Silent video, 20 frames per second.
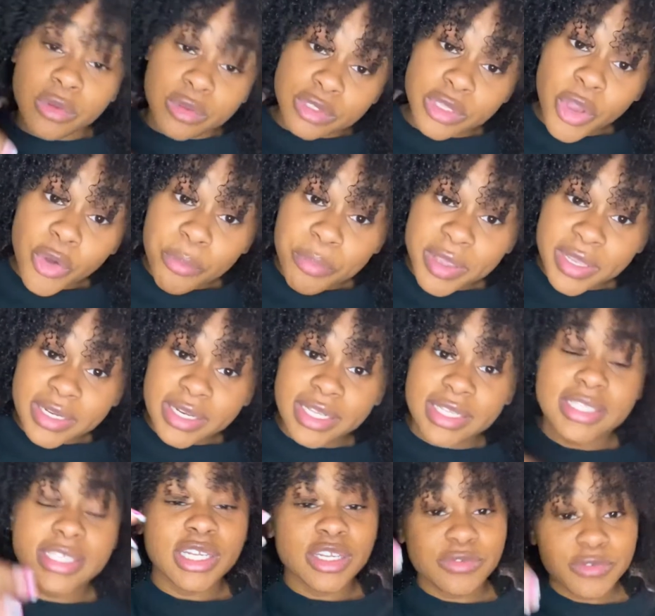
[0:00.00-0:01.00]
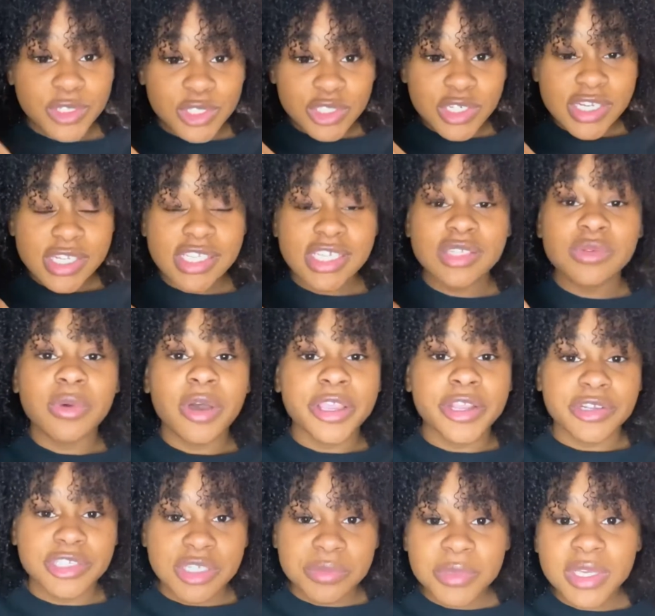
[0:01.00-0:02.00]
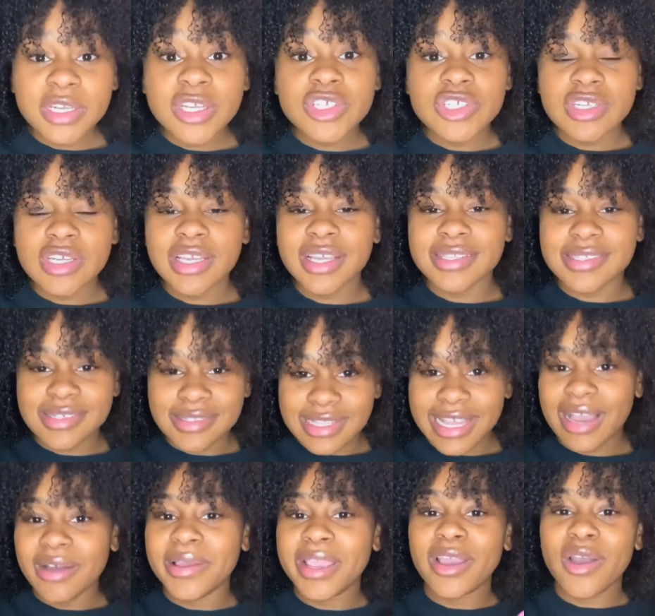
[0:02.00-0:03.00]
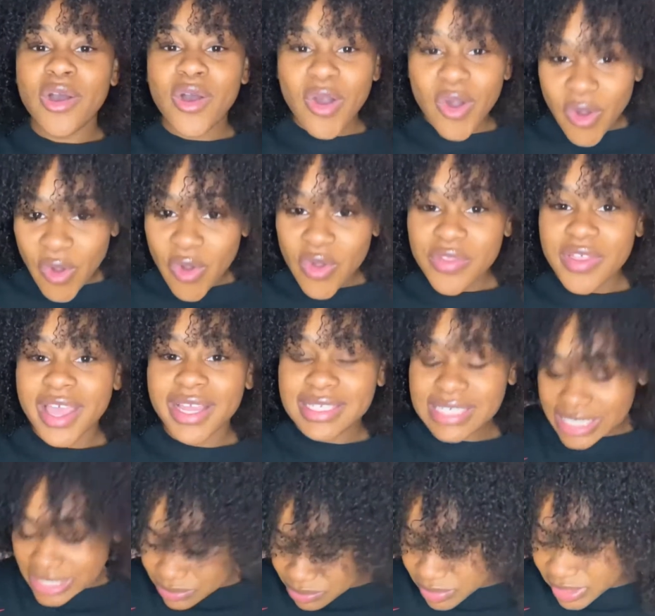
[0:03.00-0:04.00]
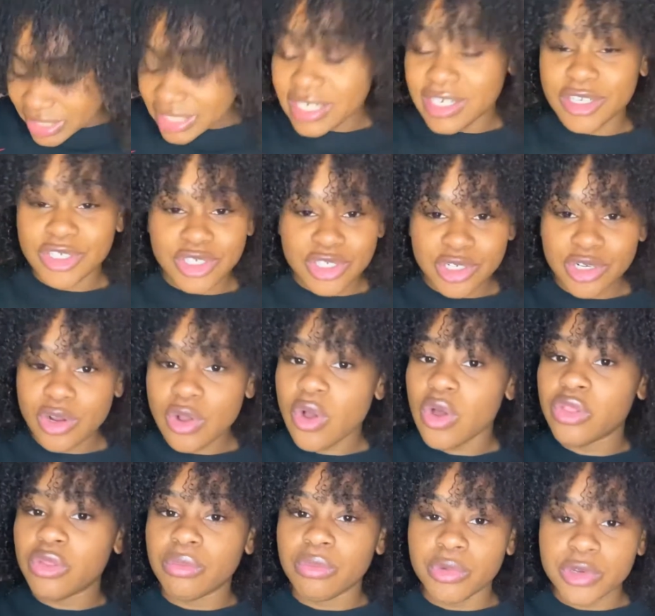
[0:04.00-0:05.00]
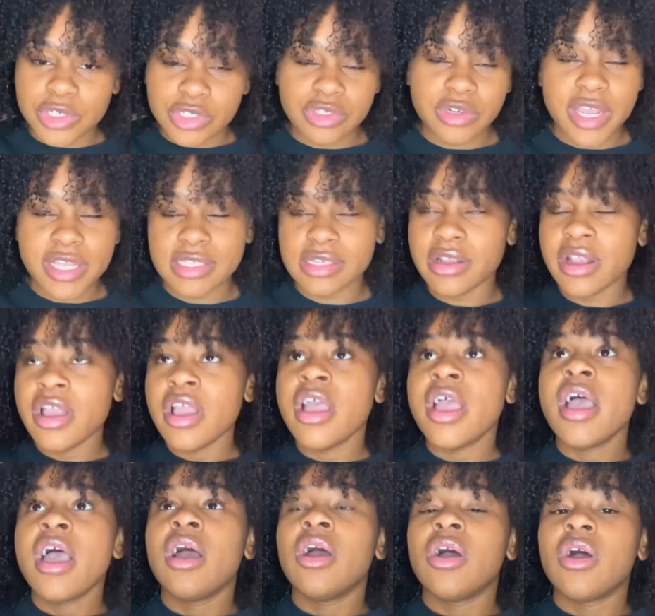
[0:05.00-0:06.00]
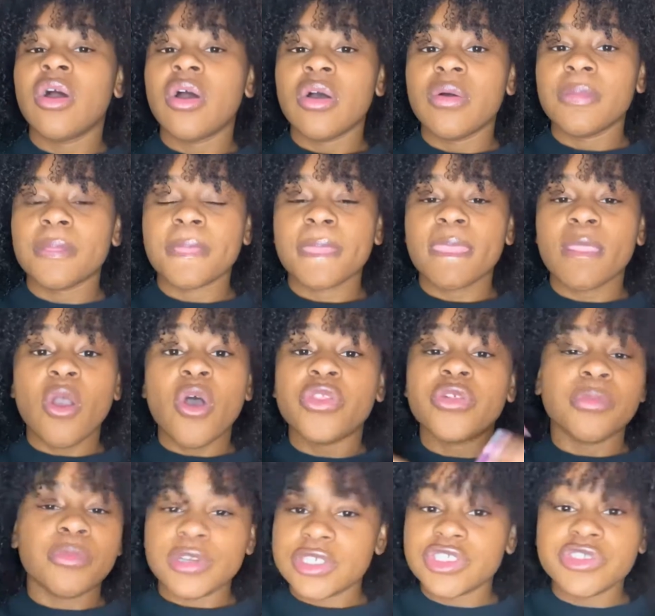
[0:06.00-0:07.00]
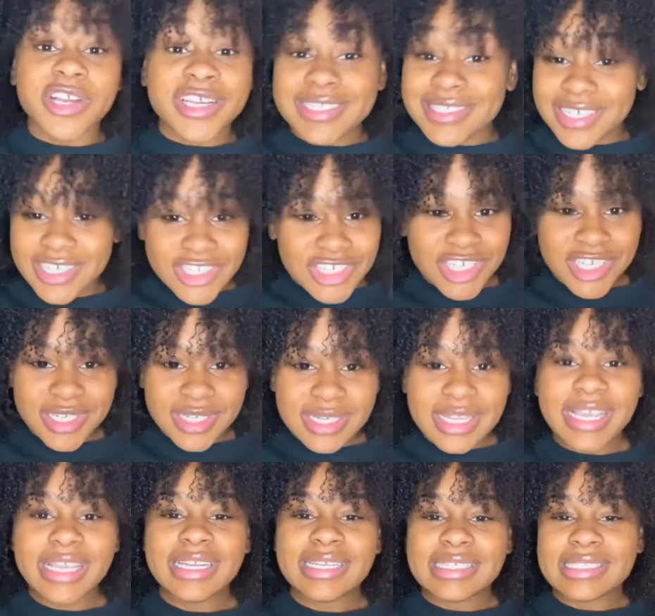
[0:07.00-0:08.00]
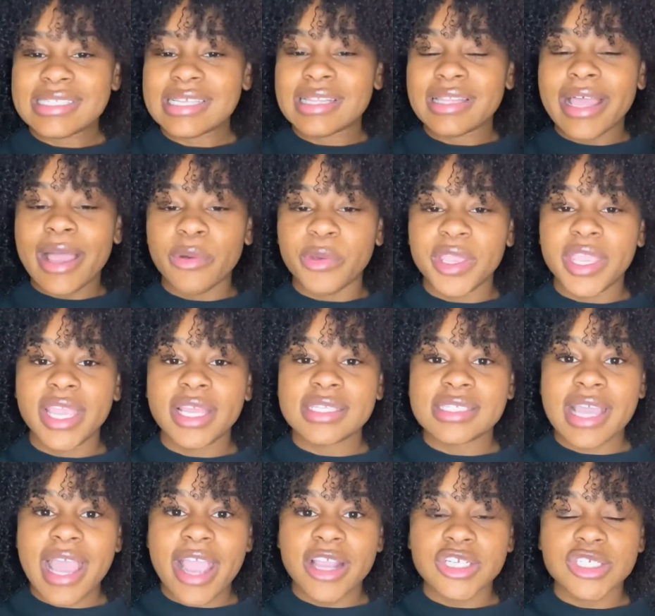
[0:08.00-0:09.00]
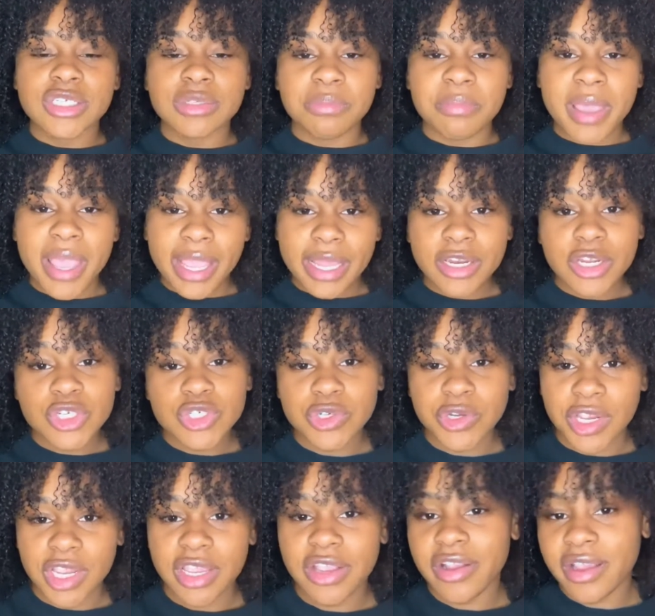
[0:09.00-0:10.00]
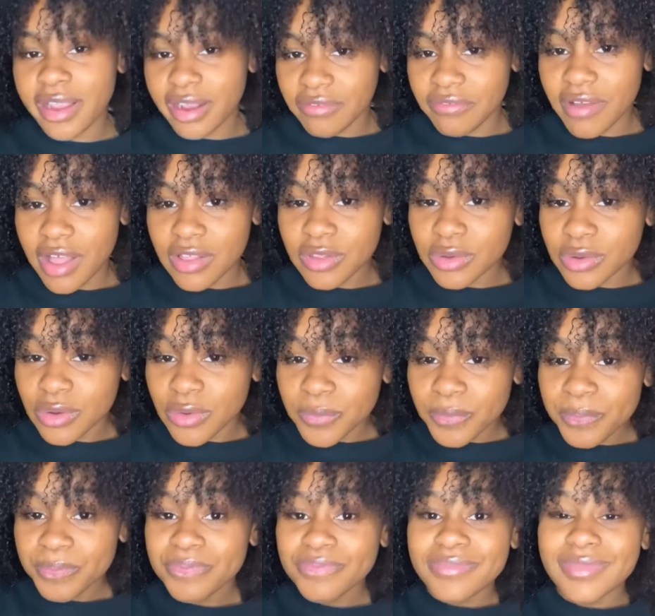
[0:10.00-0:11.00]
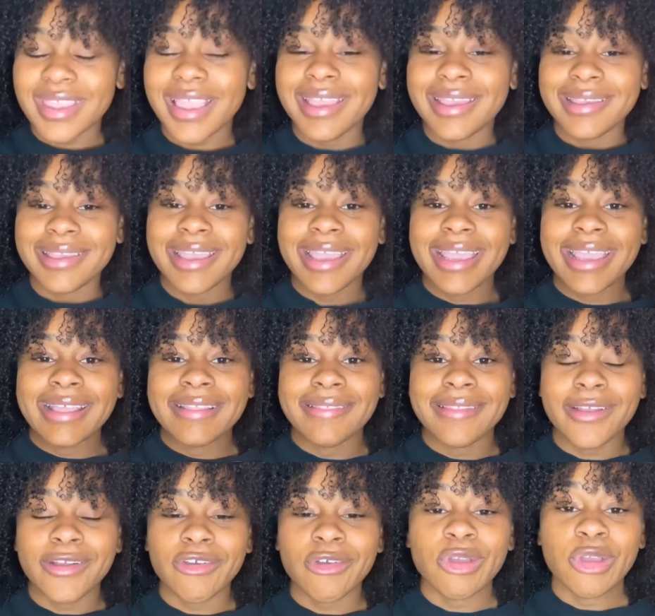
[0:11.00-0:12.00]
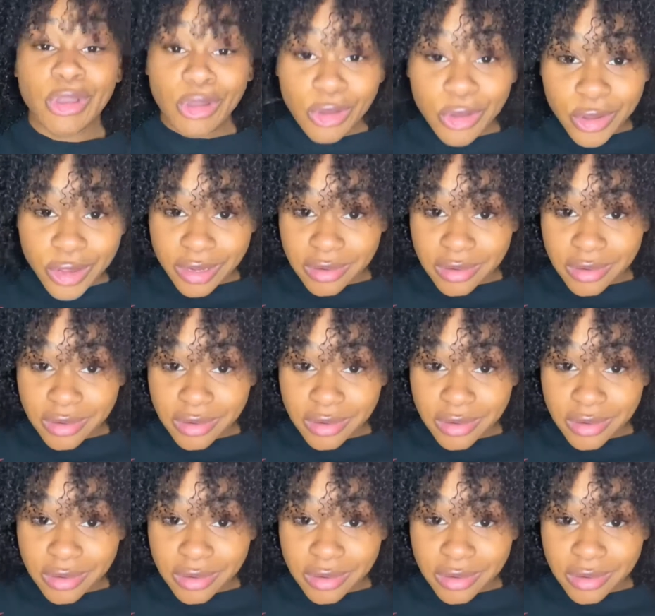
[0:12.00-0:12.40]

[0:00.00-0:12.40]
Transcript: open instead of restricted while you're deep conditioning, it's allowing all that deep conditioner, all the moisturizer, all the moisturization, it is allowing it to actually penetrate your hair follicle and get in there good.